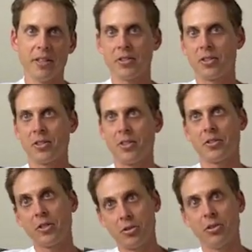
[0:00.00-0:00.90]
is
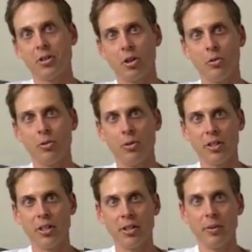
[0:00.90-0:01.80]
essentially carbo
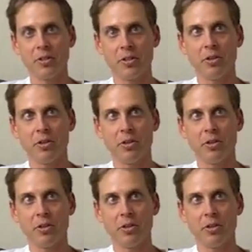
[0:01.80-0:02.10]
loading anyway.